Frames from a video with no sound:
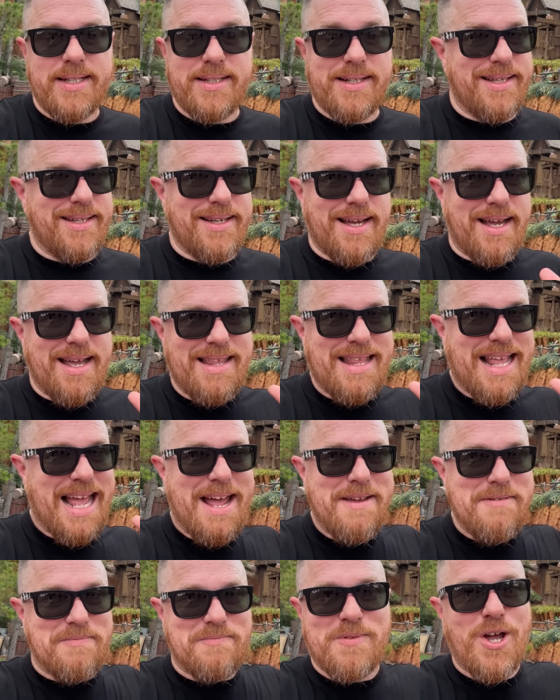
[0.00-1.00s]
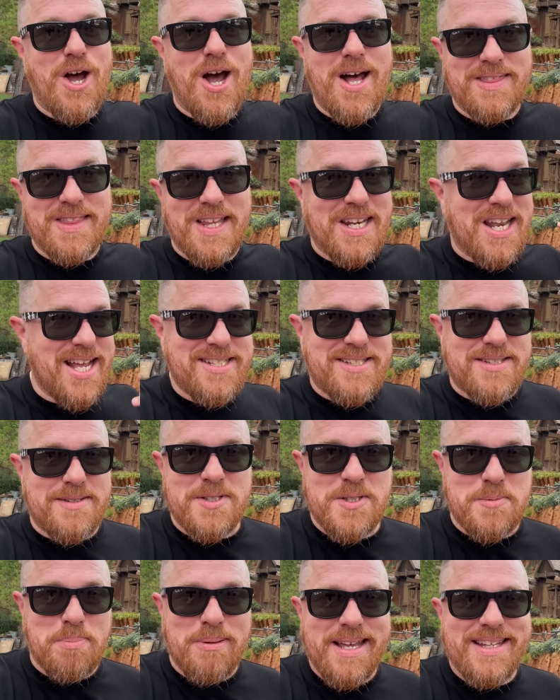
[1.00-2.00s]
Like, I caught the
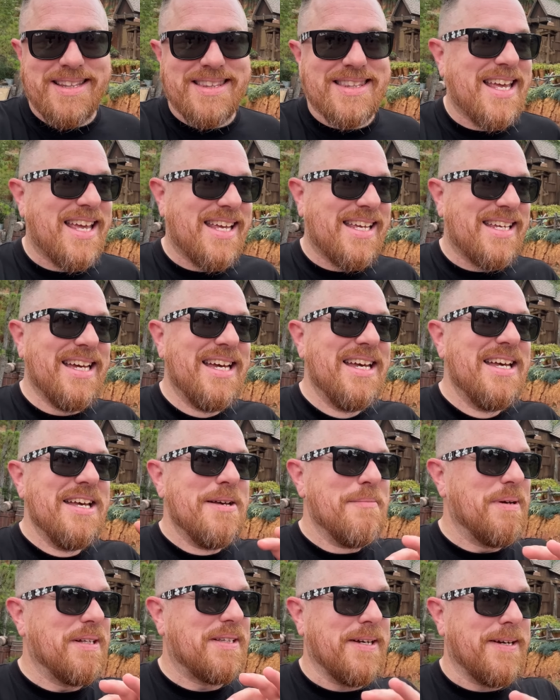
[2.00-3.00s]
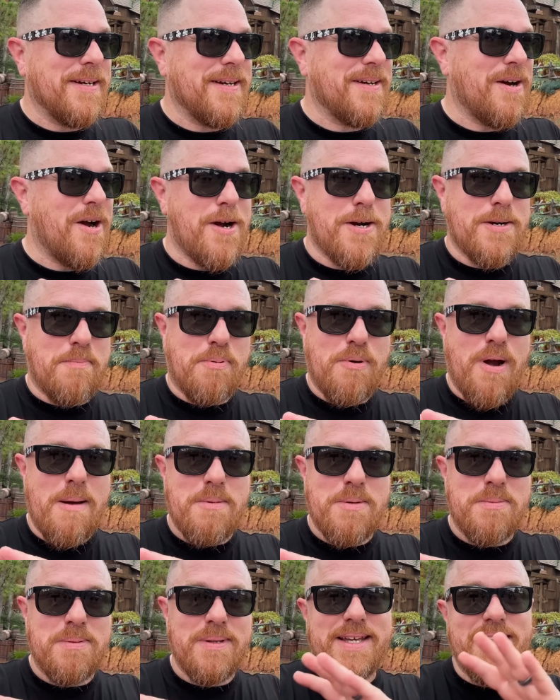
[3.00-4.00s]
license plate thing, but there are
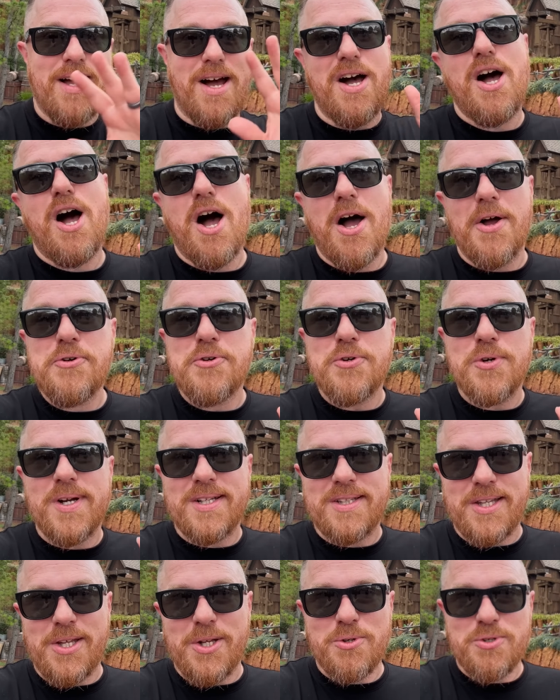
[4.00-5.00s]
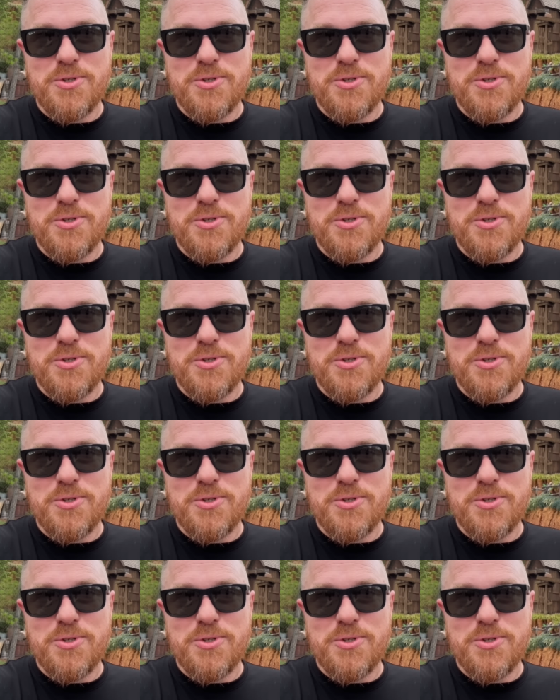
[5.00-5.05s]
probably 100 little